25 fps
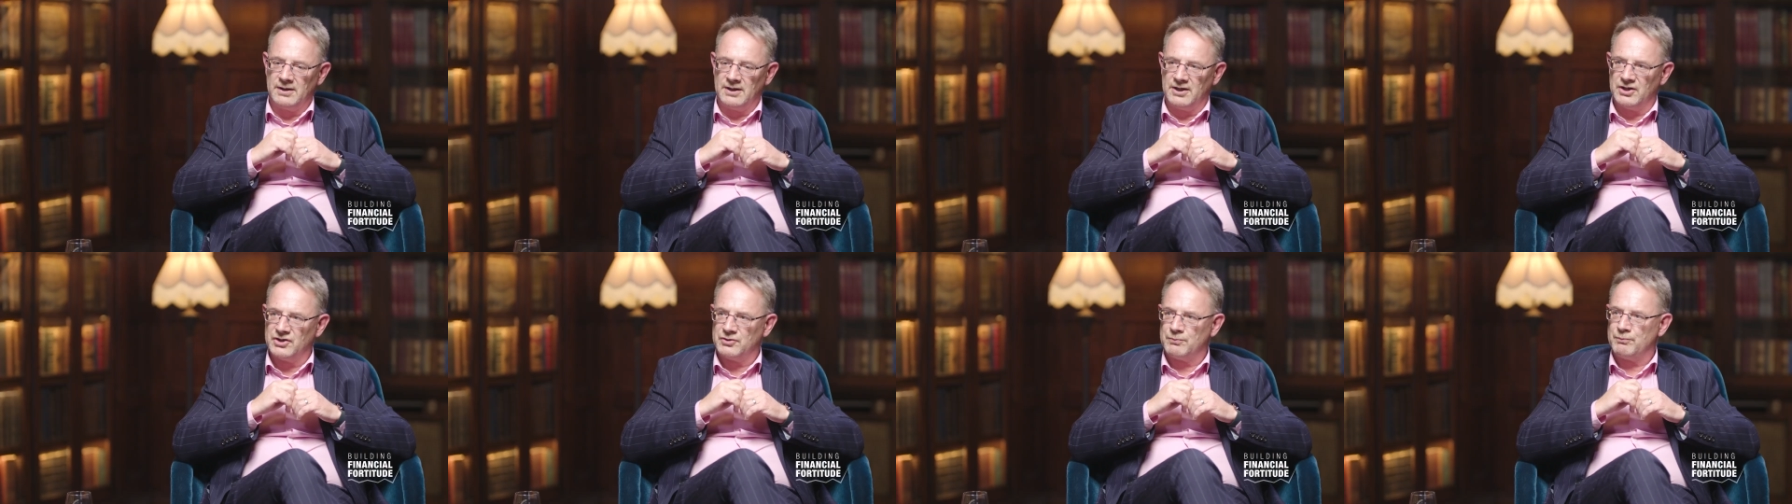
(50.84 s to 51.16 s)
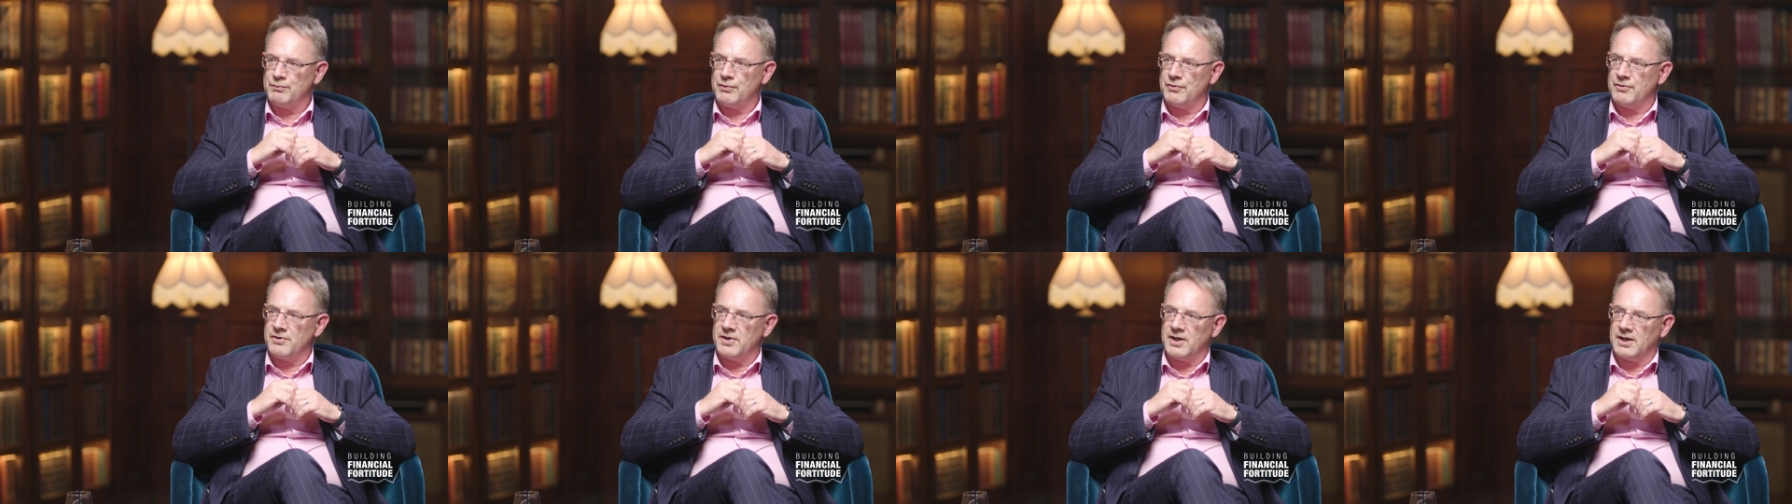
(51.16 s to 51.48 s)
is
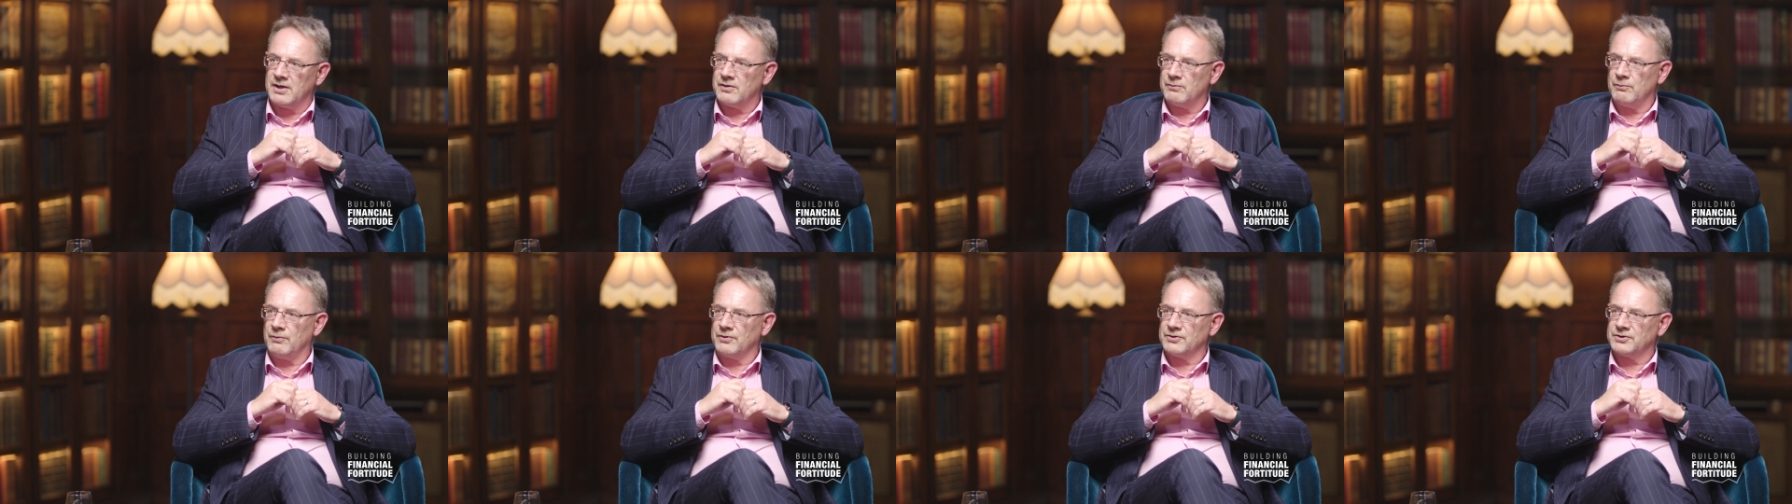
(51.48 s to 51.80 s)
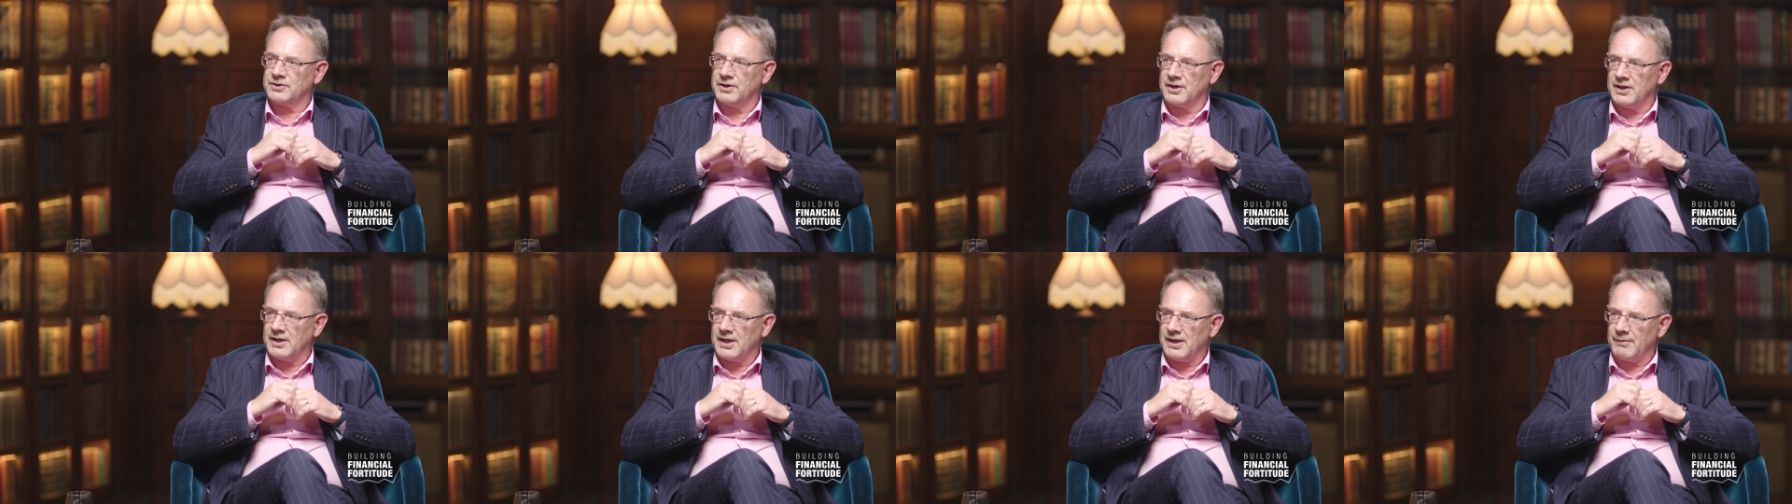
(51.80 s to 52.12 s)
predict what's
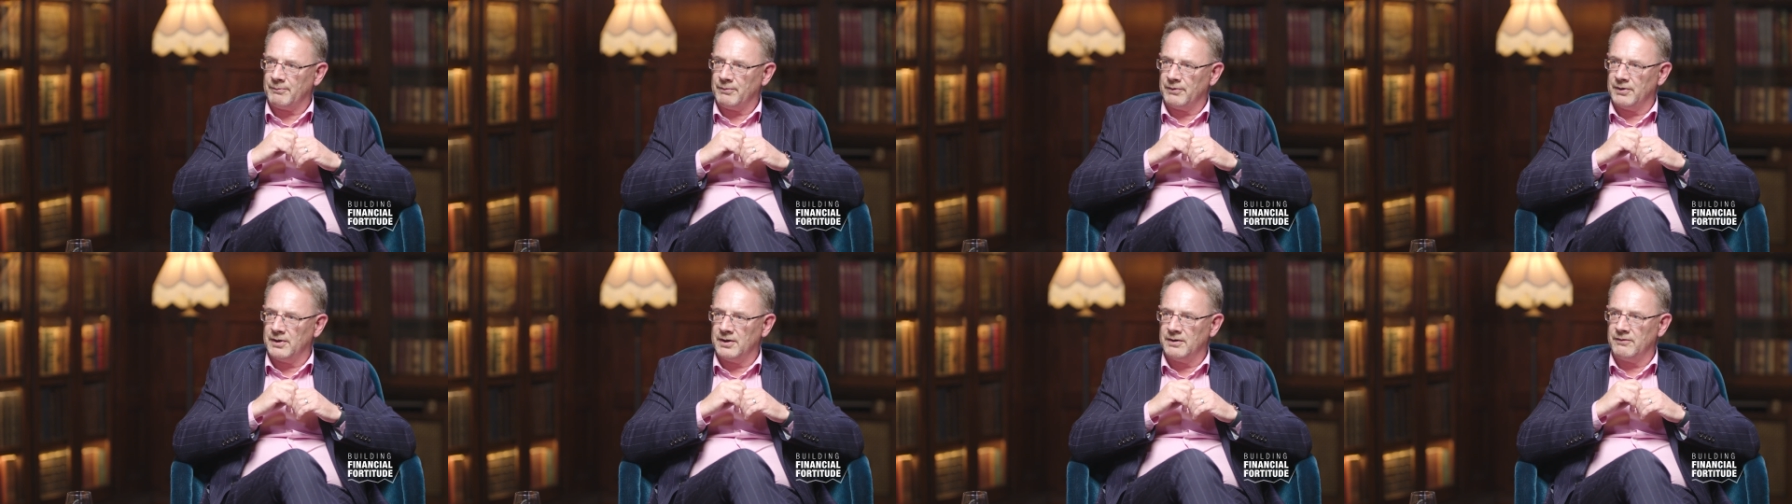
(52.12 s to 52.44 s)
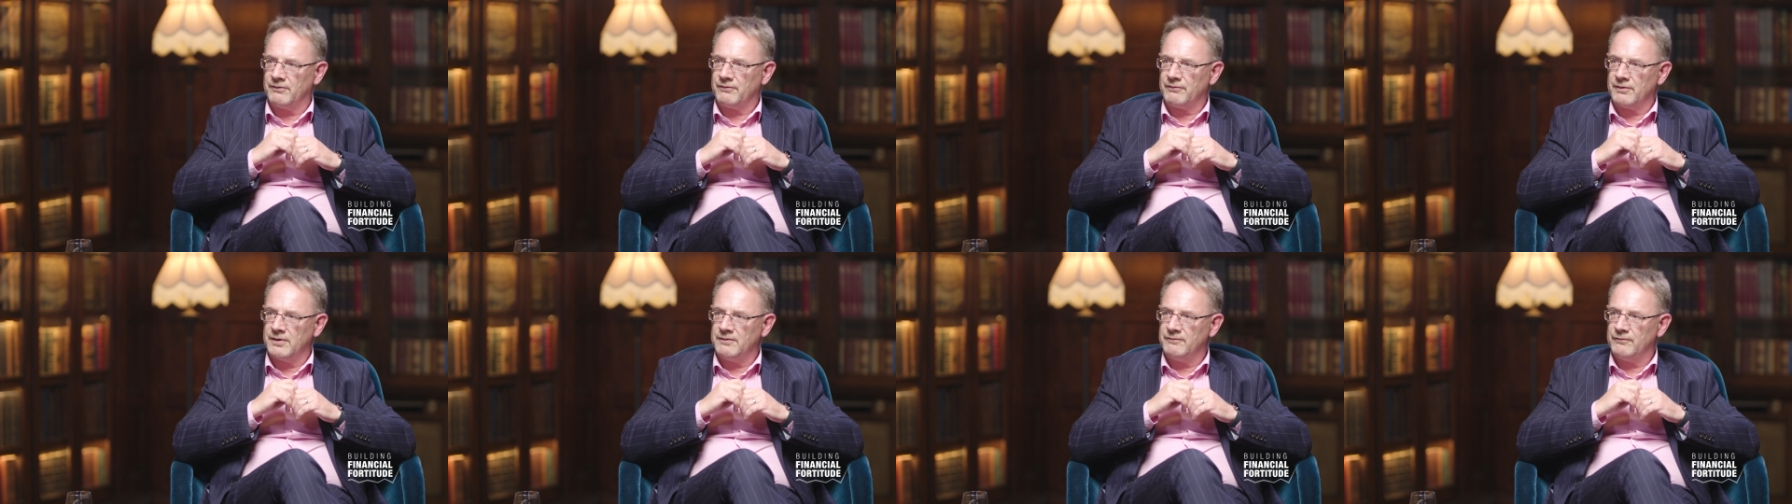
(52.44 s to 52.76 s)
going to happen in
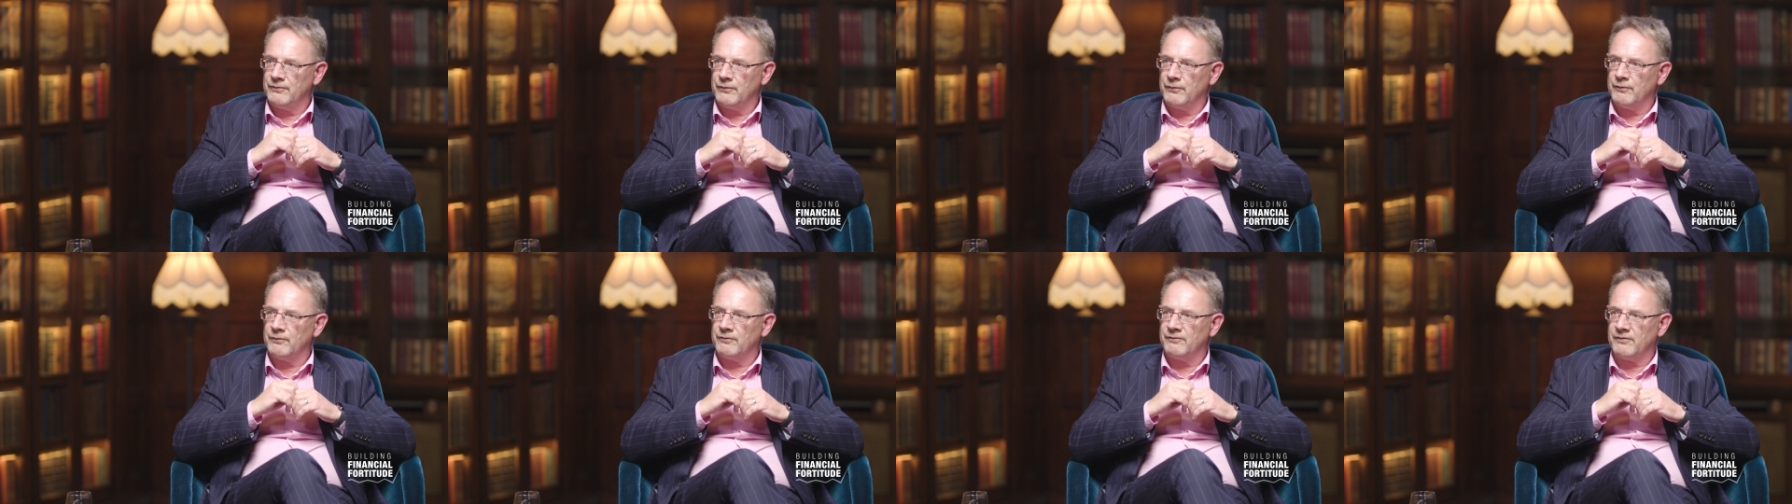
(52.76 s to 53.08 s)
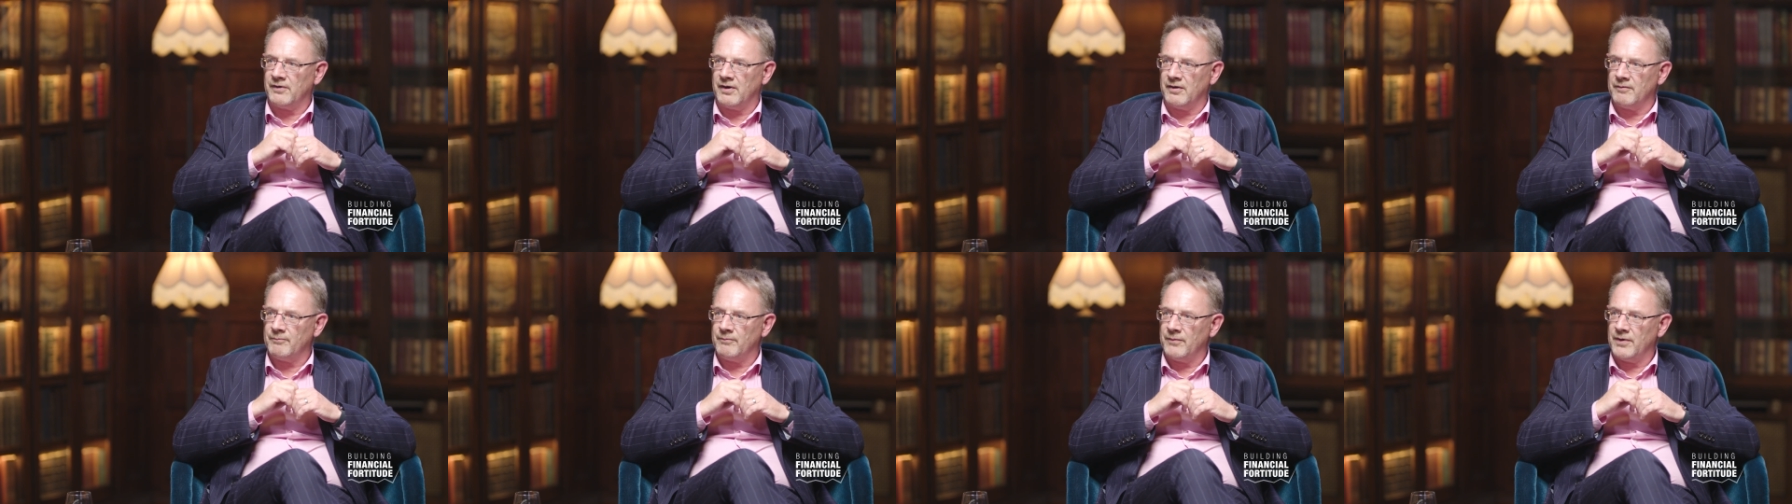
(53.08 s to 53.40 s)
3, 4, 5